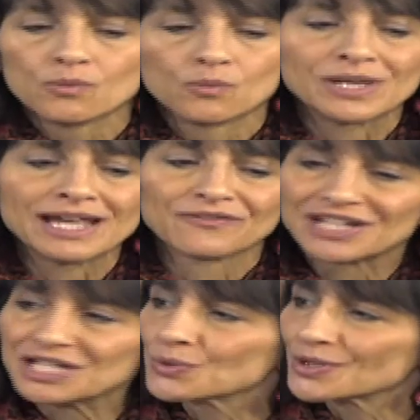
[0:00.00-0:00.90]
We have
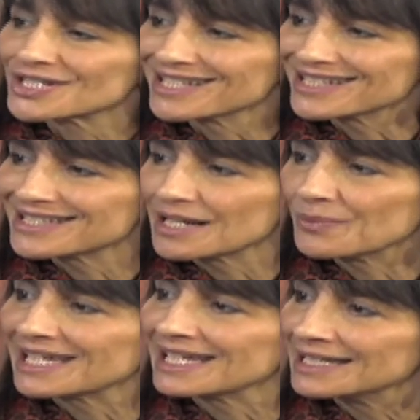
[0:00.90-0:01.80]
resources that
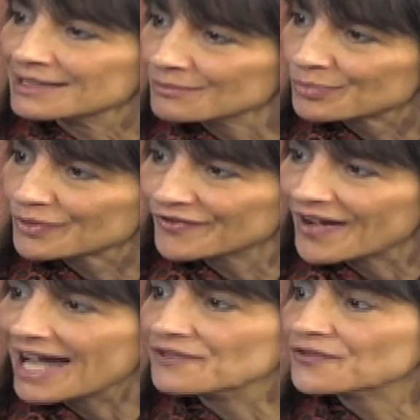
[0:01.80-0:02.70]
we can
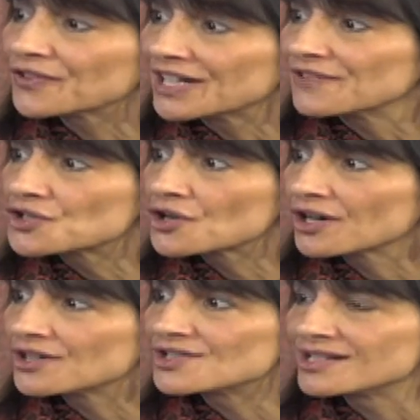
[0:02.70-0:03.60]
provide free of
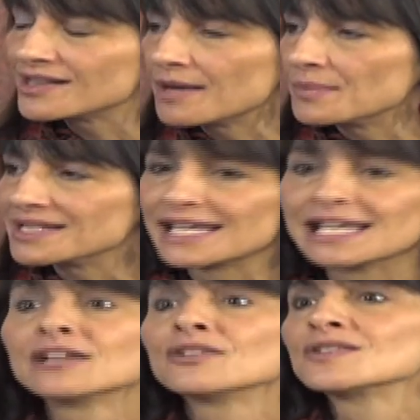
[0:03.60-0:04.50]
charge to them and say,
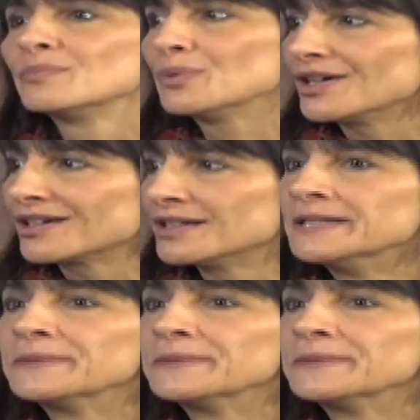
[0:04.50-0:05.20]
here's a book.